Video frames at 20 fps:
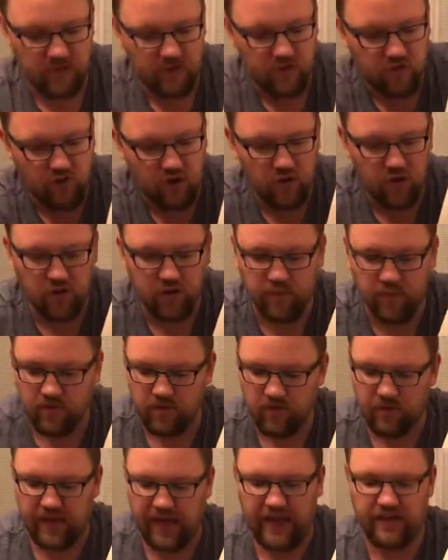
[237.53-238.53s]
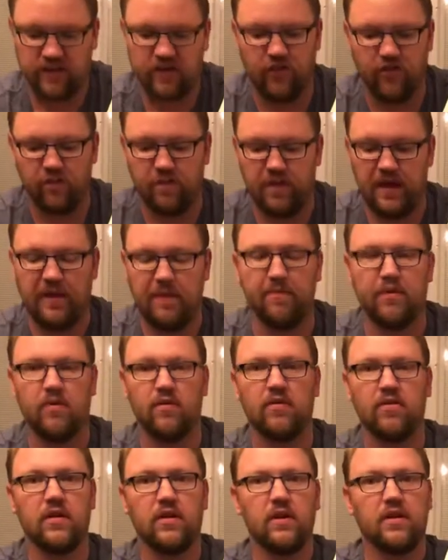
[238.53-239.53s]
draw some little sketches for
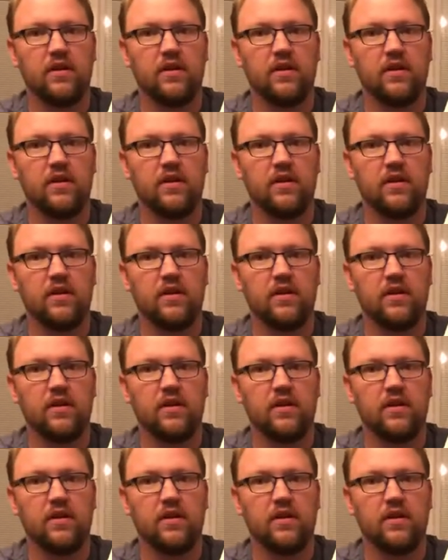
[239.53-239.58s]
people.